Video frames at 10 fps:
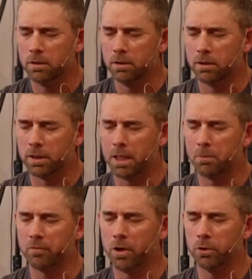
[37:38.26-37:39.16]
In the name
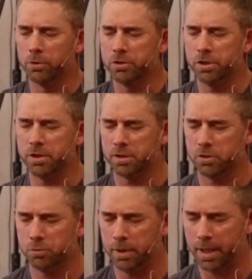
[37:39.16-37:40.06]
of our Lord
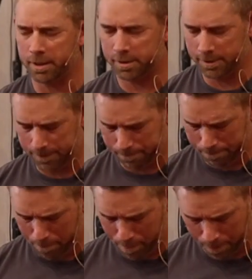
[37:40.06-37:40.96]
Jesus, we ask.
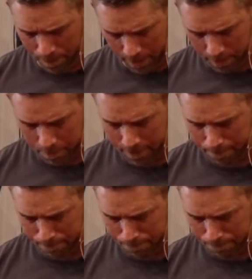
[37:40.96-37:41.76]
Amen.